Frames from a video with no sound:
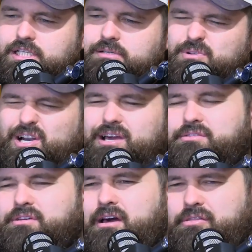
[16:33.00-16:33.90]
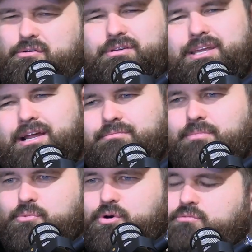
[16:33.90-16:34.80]
But I thought,
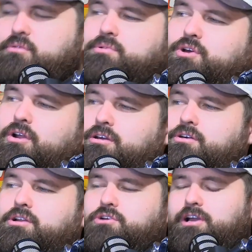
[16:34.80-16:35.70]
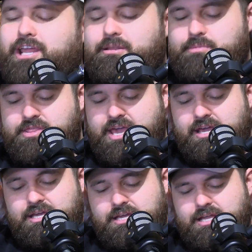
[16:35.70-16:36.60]
my boy Ruben Cotter, got to try and get him in there.
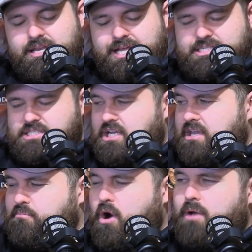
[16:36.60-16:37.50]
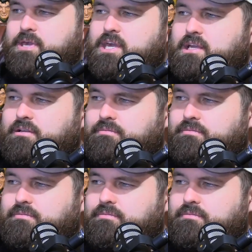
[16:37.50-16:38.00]
Next team, my pick.